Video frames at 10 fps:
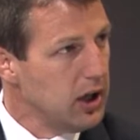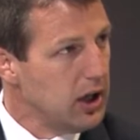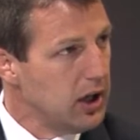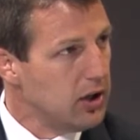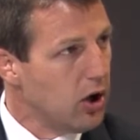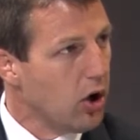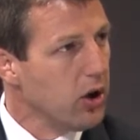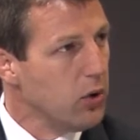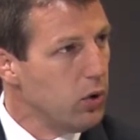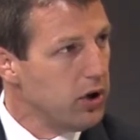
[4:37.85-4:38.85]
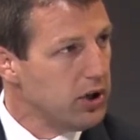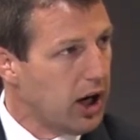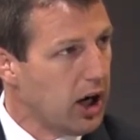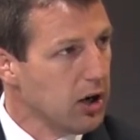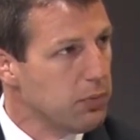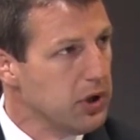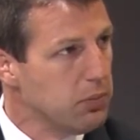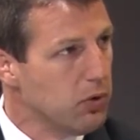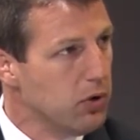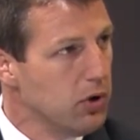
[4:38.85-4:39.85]
and are they willing to hire
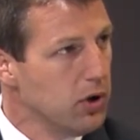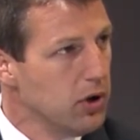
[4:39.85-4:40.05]
people